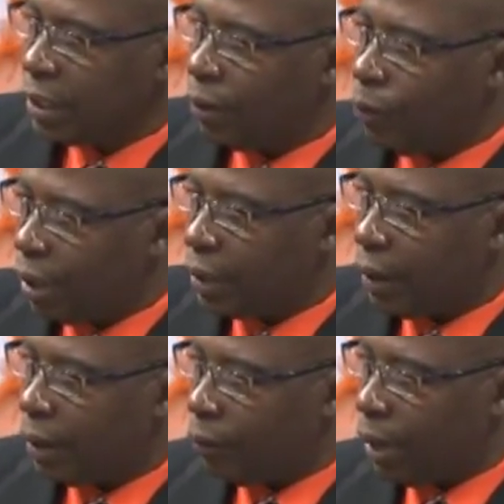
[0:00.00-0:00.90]

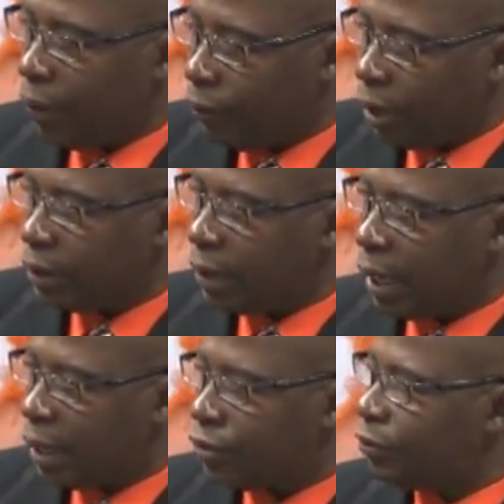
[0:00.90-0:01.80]

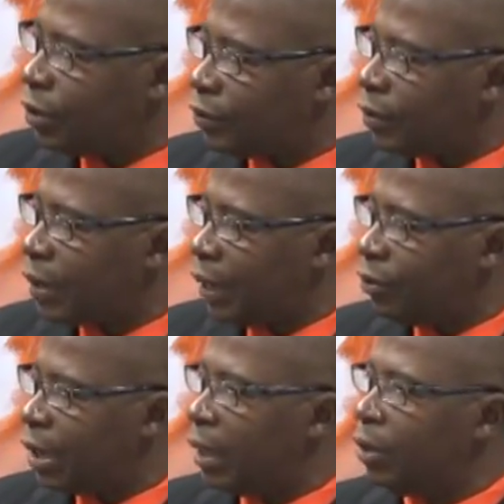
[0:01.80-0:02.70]
what Chief Justice
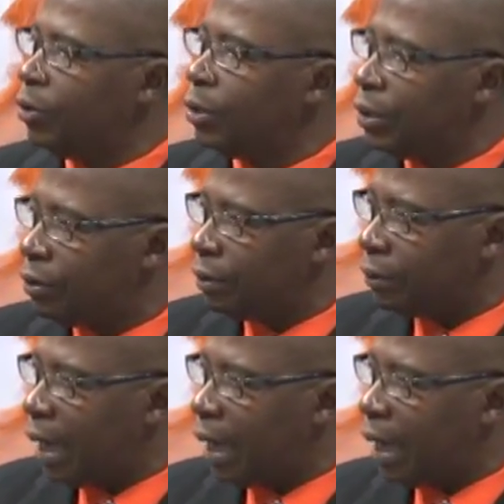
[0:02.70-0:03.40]
IG alluded